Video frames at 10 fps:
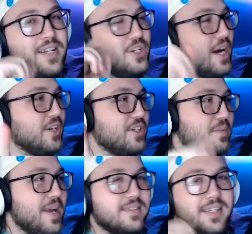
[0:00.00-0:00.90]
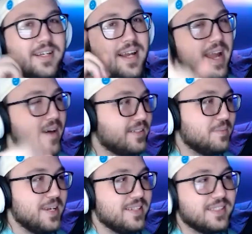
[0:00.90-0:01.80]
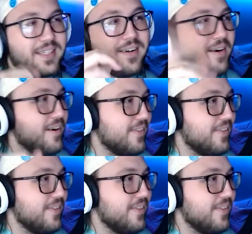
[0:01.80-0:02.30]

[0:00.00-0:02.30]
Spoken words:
Josh is amazing. Alex amazing. All that.